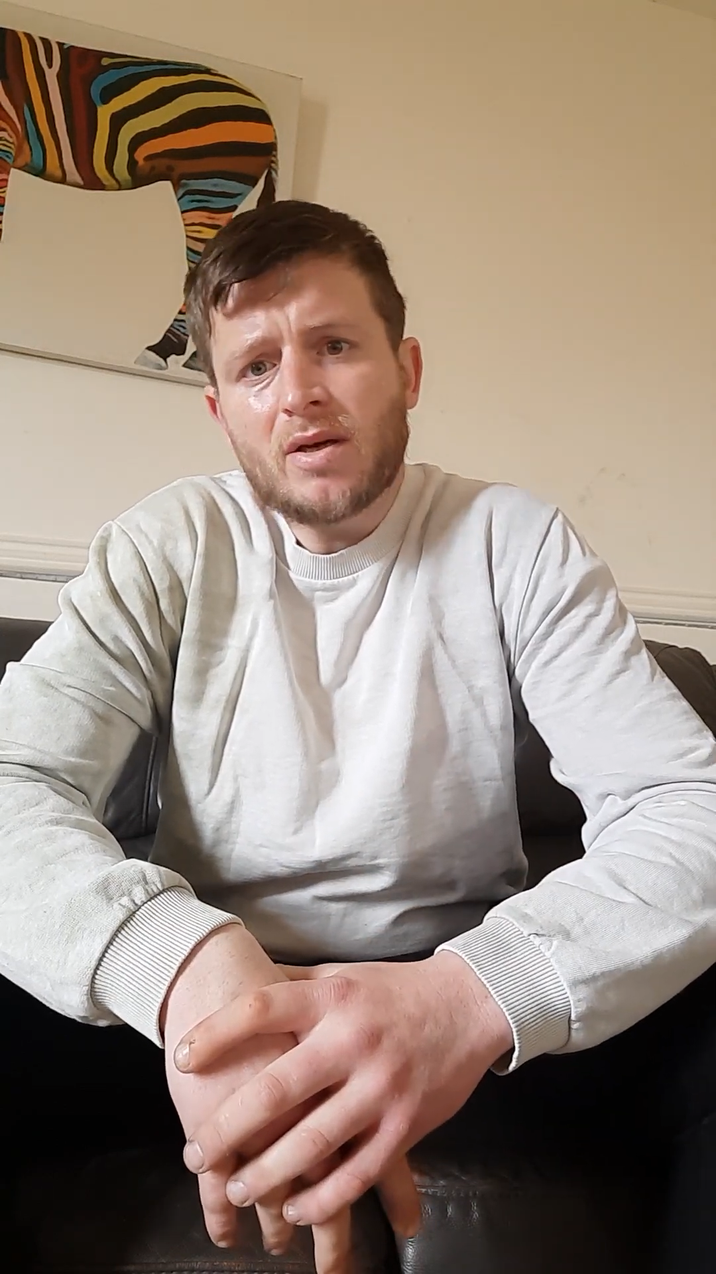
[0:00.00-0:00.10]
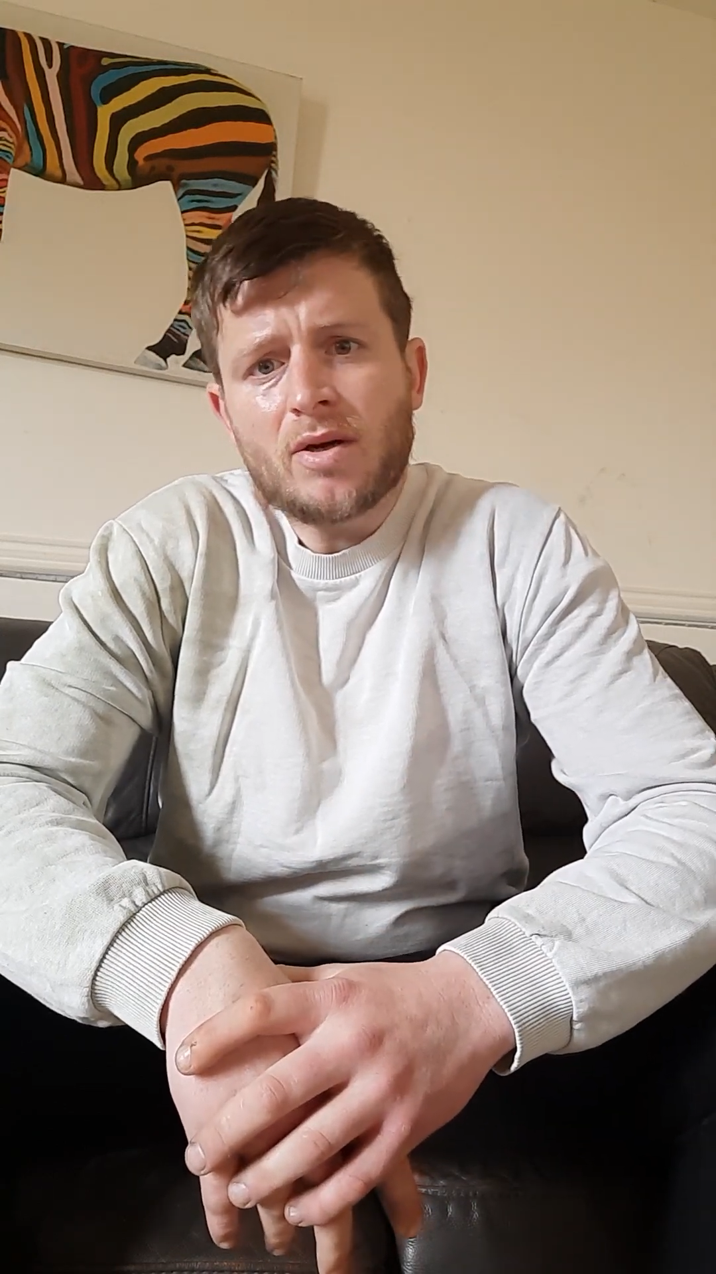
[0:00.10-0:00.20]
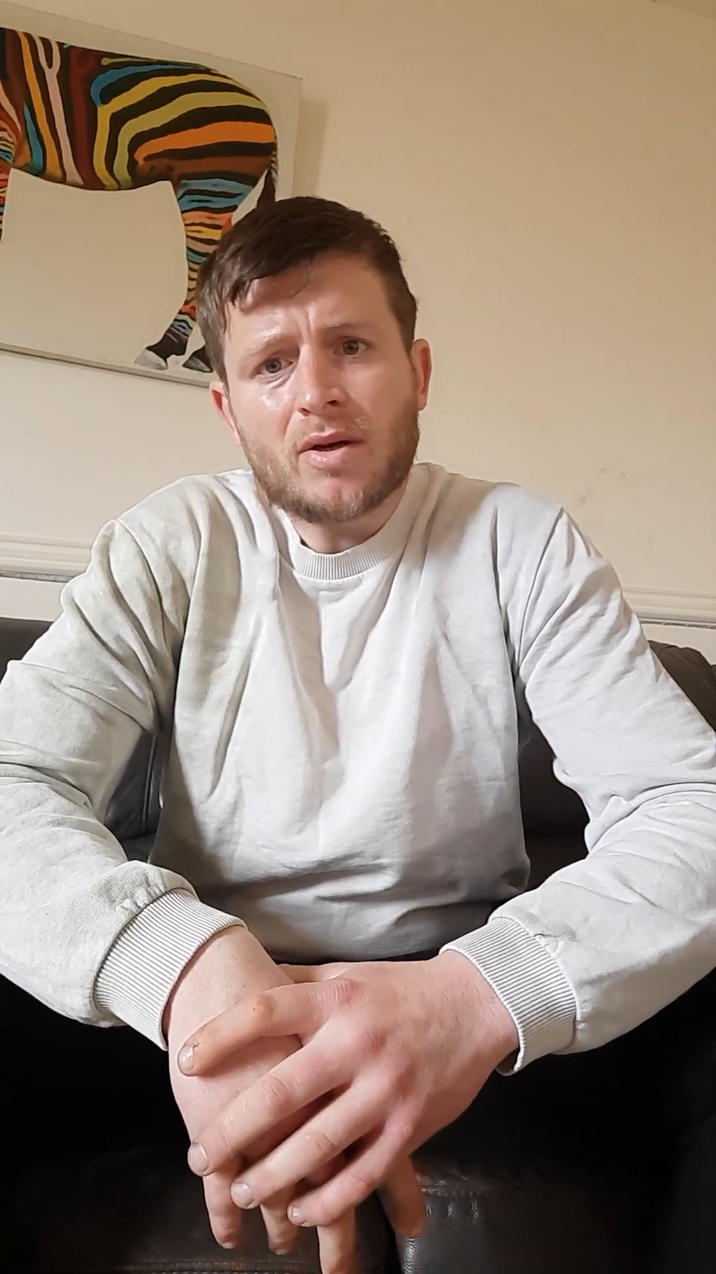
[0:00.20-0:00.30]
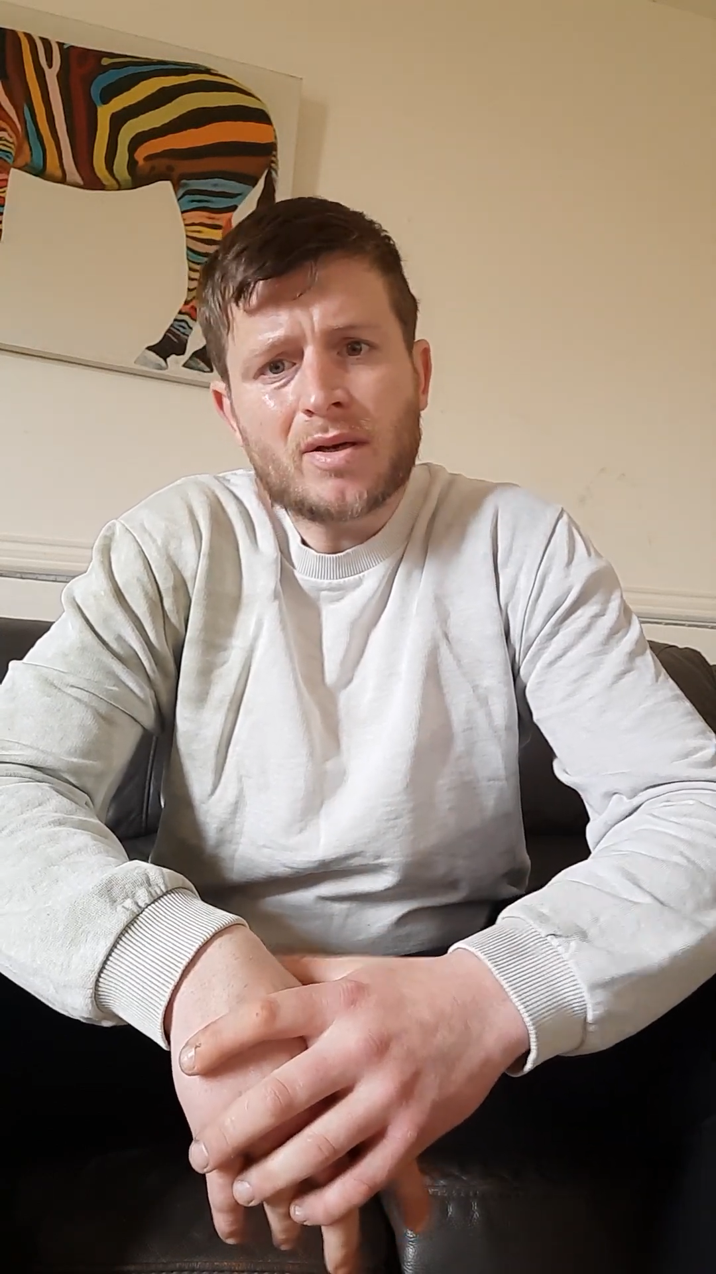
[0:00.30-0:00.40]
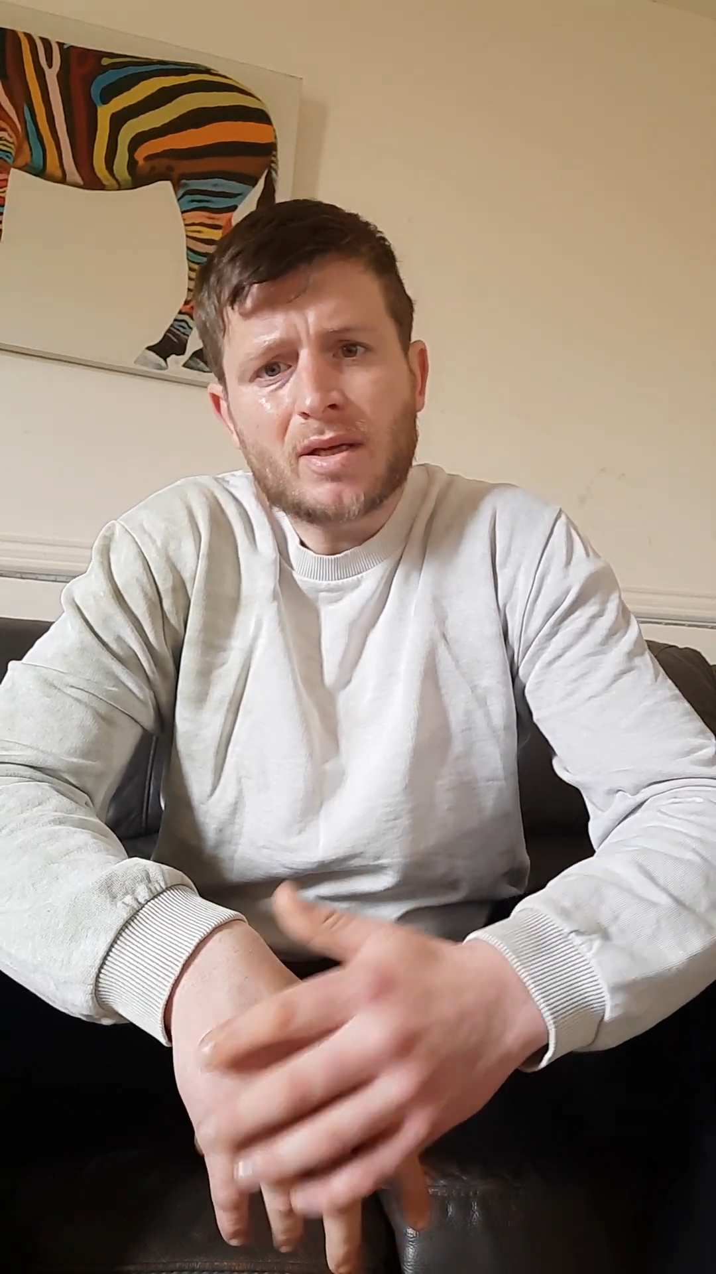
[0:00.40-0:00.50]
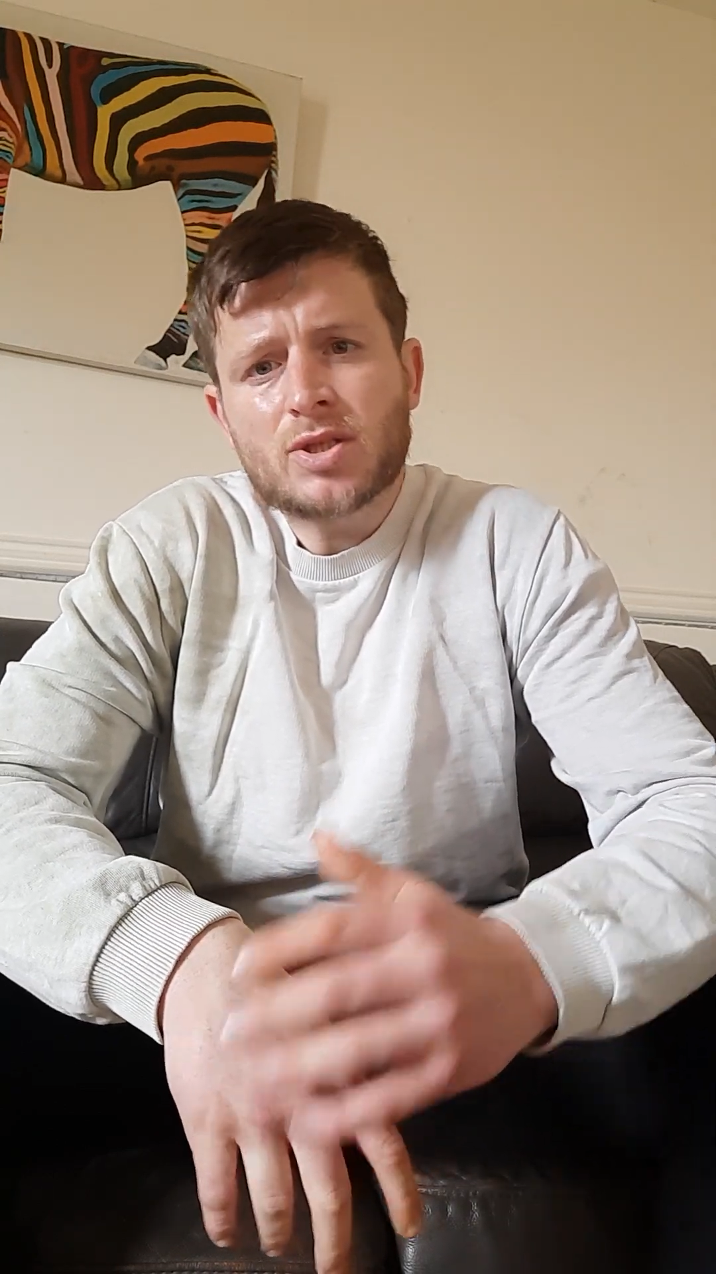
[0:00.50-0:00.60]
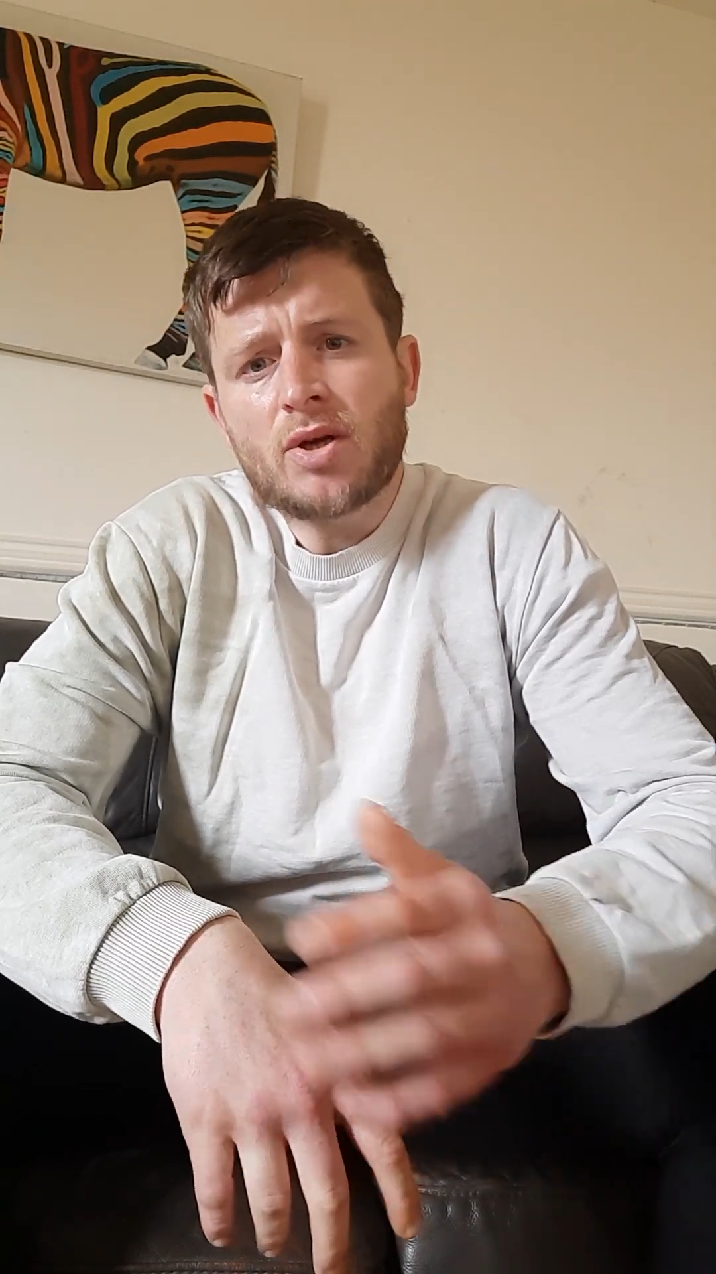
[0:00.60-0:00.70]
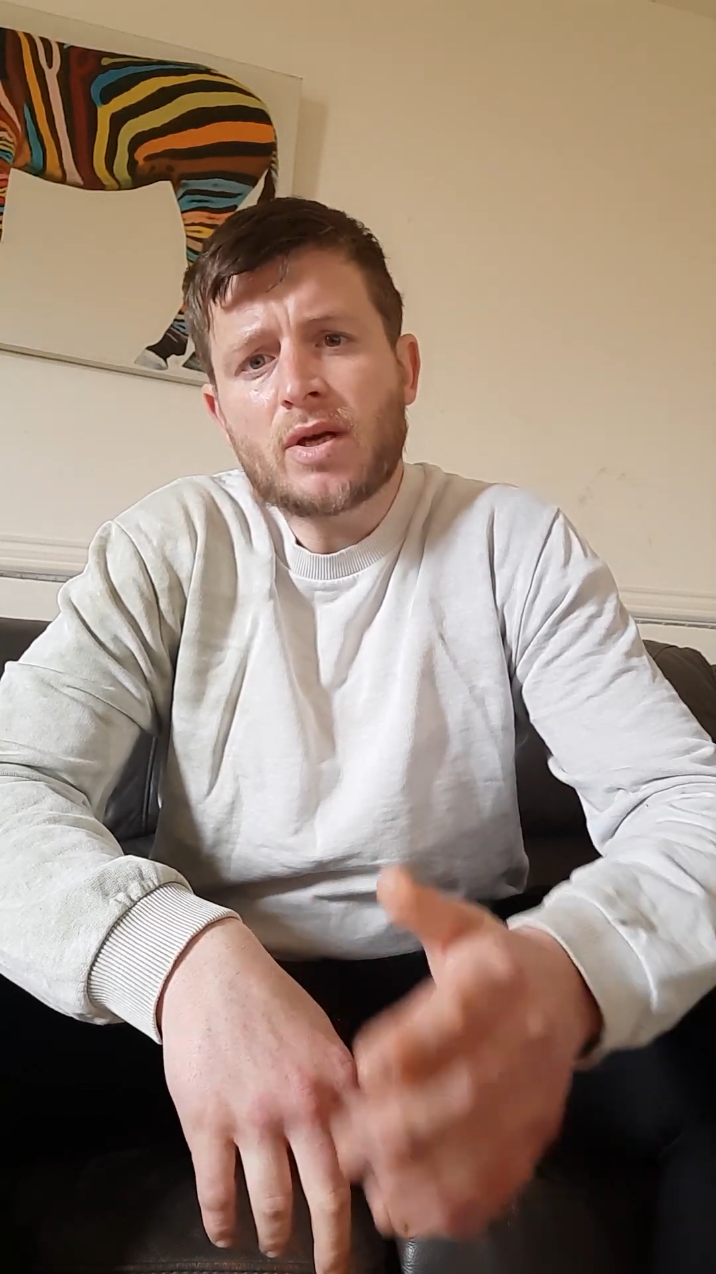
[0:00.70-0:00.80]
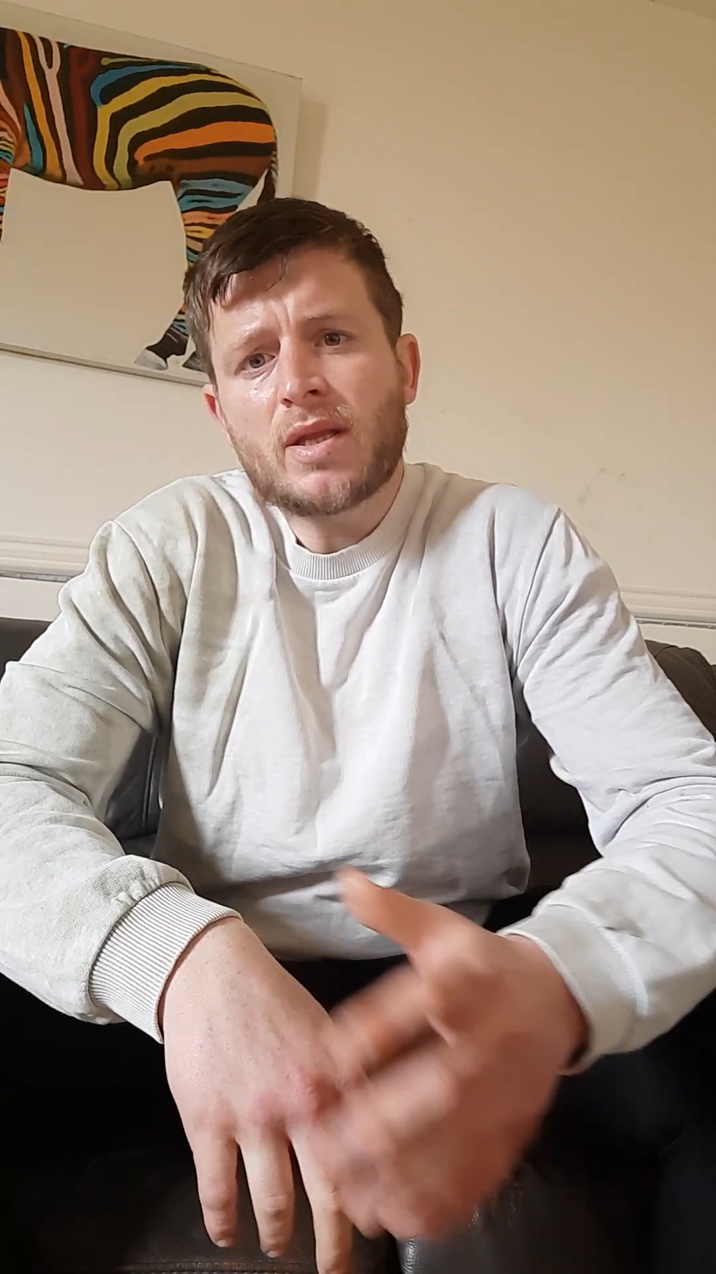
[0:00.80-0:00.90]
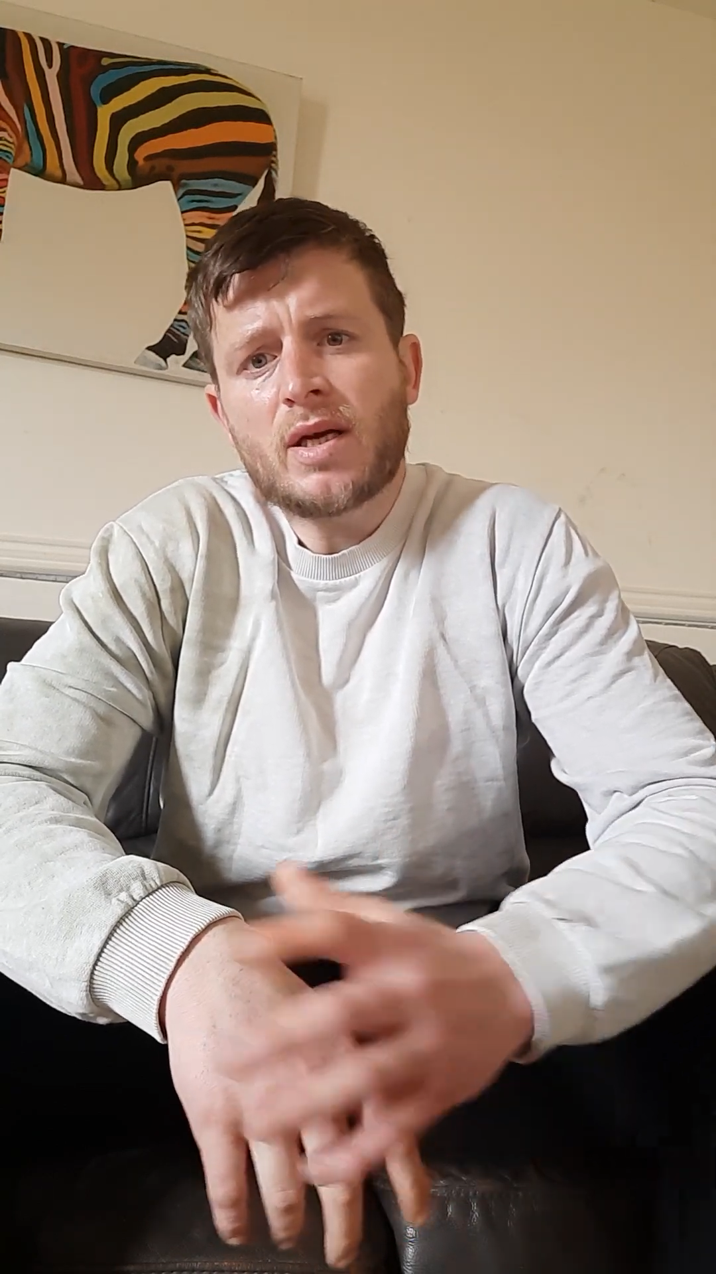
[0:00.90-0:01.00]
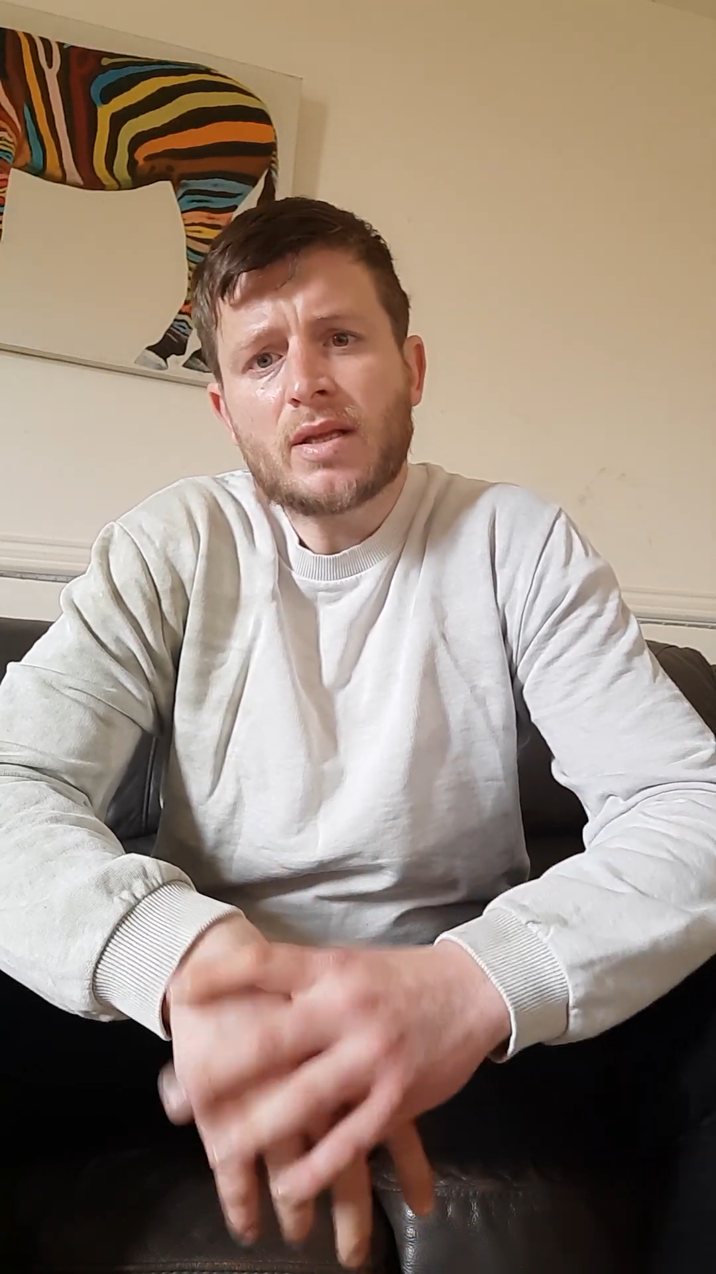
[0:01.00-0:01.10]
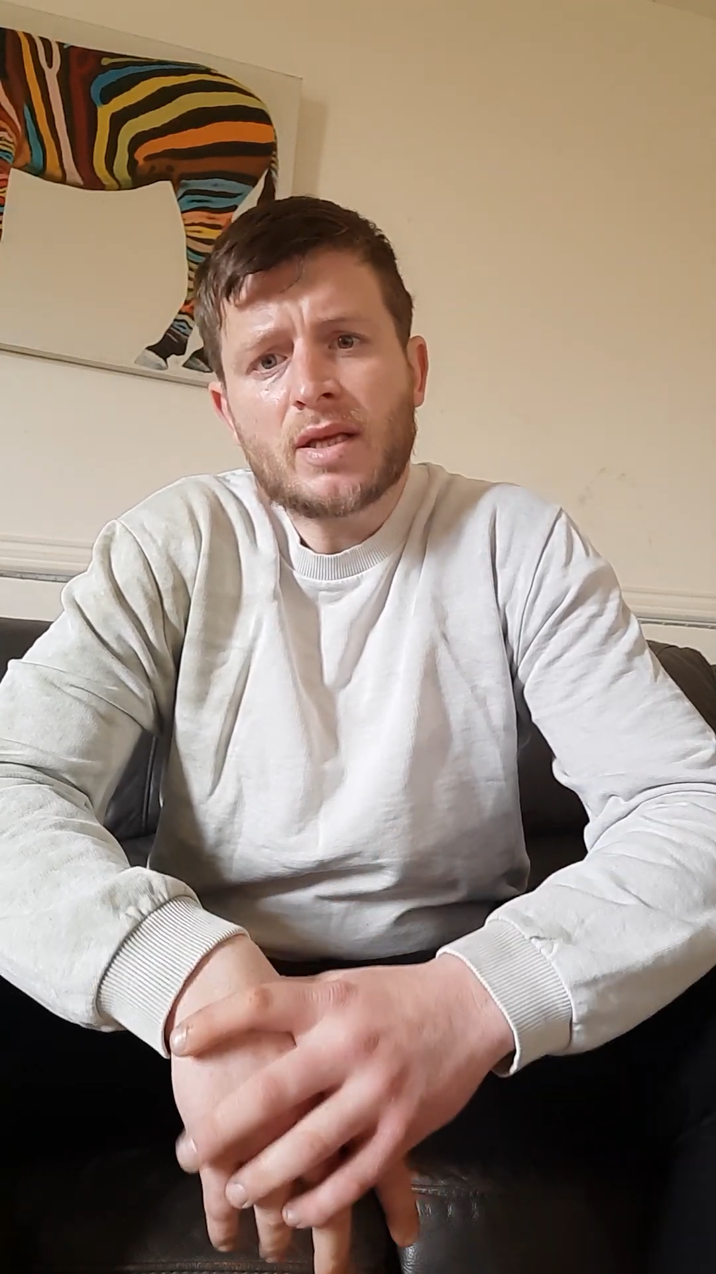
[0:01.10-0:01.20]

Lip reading: or something like that,